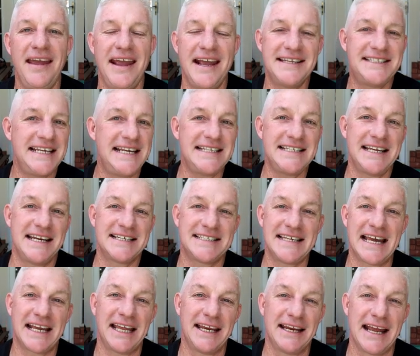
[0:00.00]
It's easy to
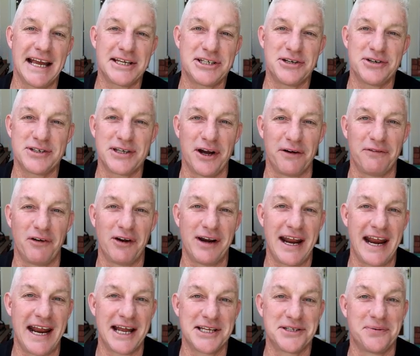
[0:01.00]
second guess yourself on
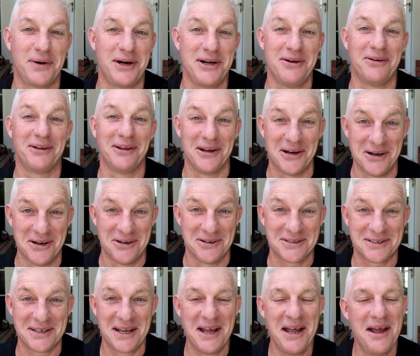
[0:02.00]
hands where you
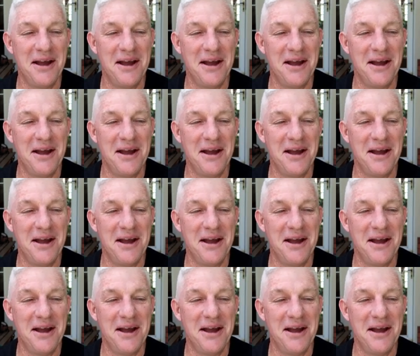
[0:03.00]
lose,